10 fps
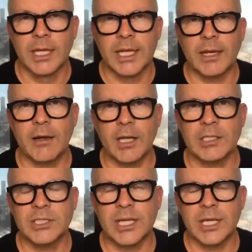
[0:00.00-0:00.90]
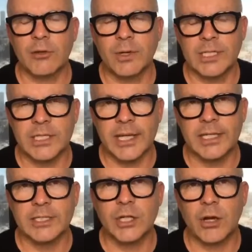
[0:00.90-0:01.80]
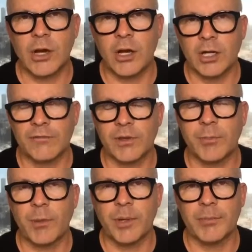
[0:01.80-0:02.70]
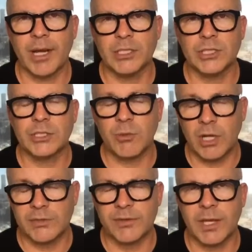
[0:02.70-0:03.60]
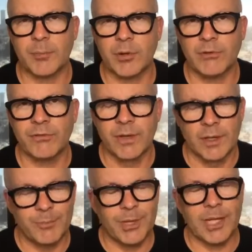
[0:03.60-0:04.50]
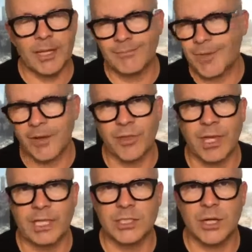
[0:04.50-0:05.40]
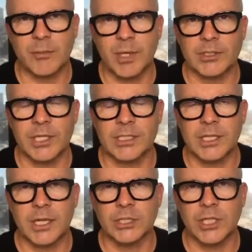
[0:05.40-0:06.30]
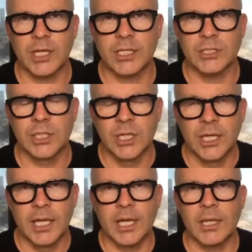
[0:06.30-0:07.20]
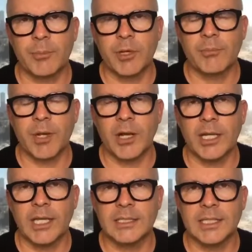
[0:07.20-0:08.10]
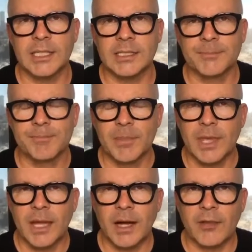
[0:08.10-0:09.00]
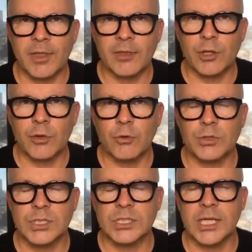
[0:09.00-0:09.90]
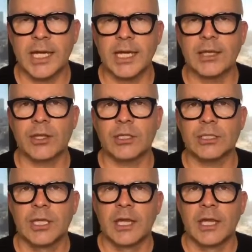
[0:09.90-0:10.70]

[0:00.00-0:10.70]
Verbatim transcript: Now, understanding Queensland it's a lot harder for the property managers to ask for that proof, but again, I think in time those things are going to change. And the bottom line is, is I think the courts are saying that